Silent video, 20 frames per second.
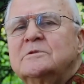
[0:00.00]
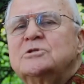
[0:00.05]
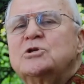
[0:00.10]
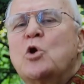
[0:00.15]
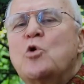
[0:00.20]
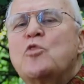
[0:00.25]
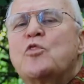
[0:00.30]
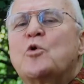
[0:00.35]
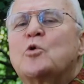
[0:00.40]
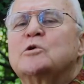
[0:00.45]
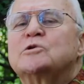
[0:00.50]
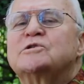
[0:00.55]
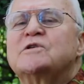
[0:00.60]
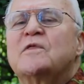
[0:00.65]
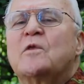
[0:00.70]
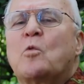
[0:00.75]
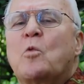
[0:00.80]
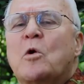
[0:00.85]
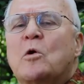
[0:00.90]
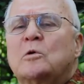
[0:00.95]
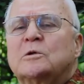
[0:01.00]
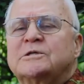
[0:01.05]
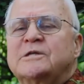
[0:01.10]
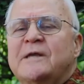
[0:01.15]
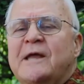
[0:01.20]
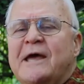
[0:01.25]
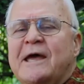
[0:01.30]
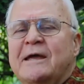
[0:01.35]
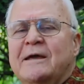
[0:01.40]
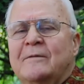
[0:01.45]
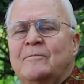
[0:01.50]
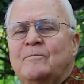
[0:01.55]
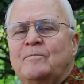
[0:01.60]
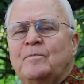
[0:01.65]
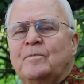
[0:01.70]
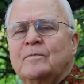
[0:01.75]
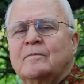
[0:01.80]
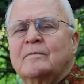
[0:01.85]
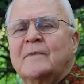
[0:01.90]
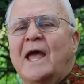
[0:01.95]
2/3 of the world today
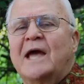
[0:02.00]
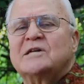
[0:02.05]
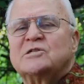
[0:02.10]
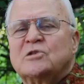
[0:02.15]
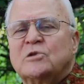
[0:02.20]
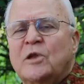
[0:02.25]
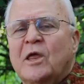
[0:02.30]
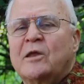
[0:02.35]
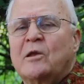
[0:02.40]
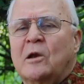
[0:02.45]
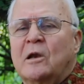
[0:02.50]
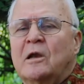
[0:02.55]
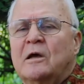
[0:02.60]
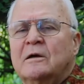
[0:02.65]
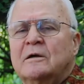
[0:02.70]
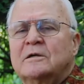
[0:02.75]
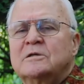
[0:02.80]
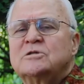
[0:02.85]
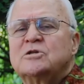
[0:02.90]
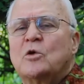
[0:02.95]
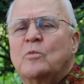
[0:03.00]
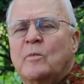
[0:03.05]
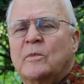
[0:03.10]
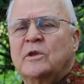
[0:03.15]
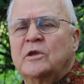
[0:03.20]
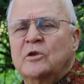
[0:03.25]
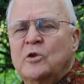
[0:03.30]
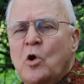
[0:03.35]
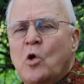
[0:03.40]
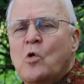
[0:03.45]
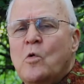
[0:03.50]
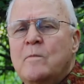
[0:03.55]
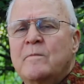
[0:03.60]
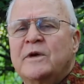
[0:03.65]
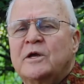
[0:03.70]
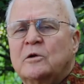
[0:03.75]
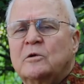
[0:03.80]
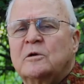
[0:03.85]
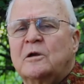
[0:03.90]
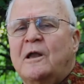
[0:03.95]
has little to no
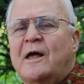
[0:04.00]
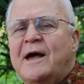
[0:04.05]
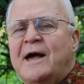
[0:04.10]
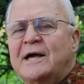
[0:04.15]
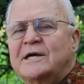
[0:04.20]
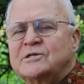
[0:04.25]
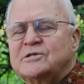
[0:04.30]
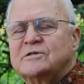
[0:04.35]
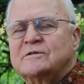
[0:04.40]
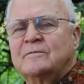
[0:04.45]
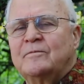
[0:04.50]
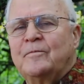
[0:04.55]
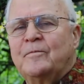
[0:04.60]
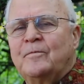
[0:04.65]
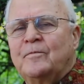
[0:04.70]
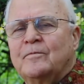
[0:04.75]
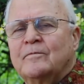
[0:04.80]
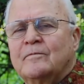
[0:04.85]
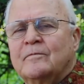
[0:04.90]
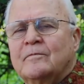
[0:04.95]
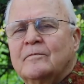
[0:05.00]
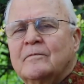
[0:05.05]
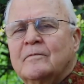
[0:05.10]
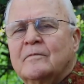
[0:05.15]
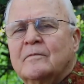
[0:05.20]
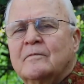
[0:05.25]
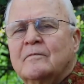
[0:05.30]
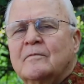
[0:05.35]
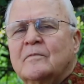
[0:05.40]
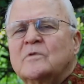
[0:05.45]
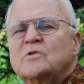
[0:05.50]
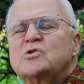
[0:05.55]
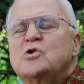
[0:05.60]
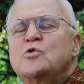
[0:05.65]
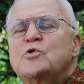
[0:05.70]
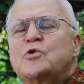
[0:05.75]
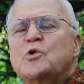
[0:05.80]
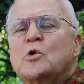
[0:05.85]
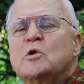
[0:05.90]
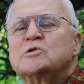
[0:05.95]
middle class.
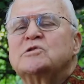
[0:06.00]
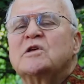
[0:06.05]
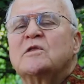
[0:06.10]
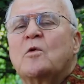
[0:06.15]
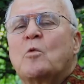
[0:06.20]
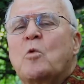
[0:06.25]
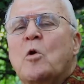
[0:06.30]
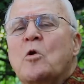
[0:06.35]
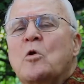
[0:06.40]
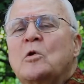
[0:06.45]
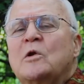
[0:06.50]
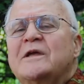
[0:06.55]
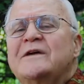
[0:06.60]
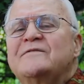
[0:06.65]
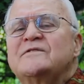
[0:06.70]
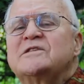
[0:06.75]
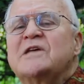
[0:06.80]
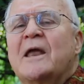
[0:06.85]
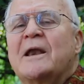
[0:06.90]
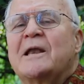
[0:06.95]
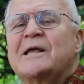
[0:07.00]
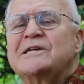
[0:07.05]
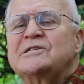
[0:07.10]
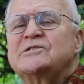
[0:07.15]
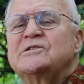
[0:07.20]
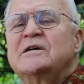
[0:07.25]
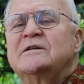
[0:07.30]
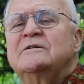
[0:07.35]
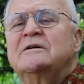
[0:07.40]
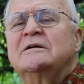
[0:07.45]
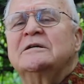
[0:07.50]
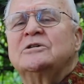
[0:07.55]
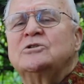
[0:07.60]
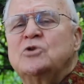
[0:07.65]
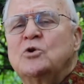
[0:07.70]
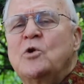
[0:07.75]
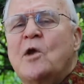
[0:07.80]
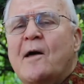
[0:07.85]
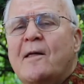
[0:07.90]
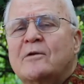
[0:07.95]
2/3 of the world lives on less than
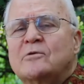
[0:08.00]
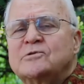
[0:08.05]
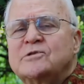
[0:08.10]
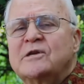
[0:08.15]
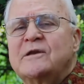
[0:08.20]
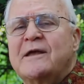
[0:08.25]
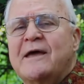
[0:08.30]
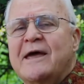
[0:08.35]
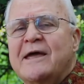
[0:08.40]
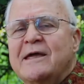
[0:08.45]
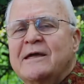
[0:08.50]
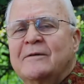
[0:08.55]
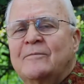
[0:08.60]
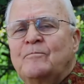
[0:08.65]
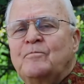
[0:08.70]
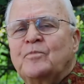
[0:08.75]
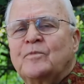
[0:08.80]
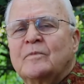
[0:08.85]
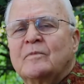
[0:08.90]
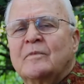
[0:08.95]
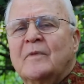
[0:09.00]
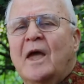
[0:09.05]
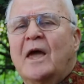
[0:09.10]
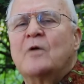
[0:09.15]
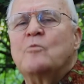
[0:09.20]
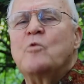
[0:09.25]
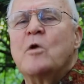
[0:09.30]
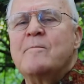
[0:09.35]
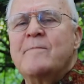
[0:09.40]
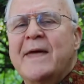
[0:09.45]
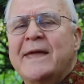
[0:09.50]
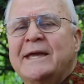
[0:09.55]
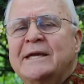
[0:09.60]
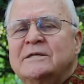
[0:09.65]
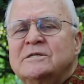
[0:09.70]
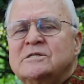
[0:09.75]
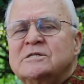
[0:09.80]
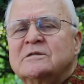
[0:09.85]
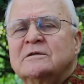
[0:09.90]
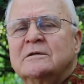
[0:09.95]
$2 a day and
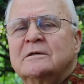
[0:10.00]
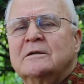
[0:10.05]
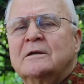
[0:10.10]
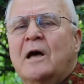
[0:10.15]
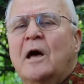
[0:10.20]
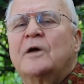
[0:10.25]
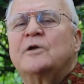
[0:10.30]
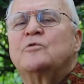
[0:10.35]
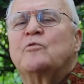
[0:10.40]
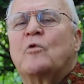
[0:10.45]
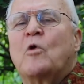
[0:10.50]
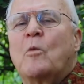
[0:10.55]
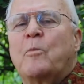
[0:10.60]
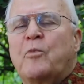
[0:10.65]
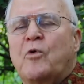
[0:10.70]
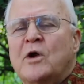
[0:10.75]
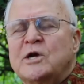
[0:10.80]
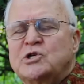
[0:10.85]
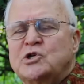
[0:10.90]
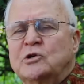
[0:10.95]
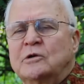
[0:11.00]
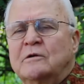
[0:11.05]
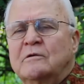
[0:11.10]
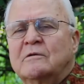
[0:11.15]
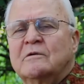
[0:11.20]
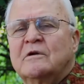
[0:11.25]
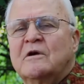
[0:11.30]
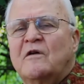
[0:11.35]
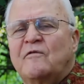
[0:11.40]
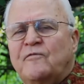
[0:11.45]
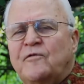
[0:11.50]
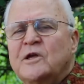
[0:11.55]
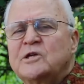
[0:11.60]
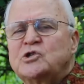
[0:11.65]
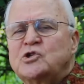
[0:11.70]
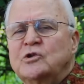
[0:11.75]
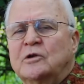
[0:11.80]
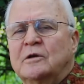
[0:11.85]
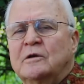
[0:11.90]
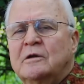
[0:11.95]
remains under oppression,
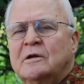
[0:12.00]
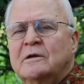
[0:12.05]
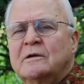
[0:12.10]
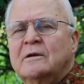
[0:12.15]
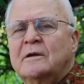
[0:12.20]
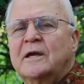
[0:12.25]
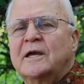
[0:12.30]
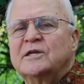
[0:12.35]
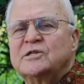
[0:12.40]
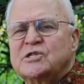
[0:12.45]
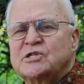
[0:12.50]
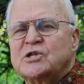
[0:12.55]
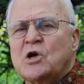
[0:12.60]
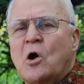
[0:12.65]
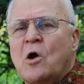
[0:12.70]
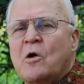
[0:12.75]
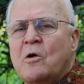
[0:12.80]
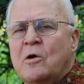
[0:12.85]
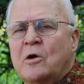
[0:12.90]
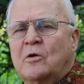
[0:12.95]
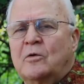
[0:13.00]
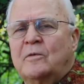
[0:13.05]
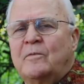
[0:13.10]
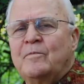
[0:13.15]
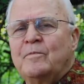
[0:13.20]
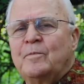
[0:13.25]
affliction, and sorrow.